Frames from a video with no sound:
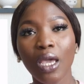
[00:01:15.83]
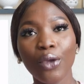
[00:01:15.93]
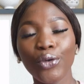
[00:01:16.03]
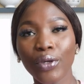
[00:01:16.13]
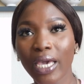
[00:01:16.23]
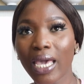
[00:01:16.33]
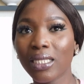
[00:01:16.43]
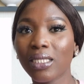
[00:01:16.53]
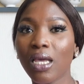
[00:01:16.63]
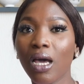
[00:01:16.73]
You
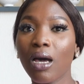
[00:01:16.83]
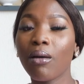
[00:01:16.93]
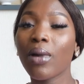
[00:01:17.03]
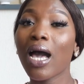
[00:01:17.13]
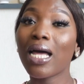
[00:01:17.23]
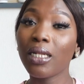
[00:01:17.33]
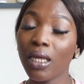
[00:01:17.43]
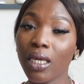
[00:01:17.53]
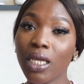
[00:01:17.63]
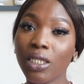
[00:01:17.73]
get hand
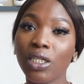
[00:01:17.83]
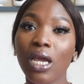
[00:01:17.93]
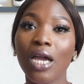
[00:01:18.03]
luggage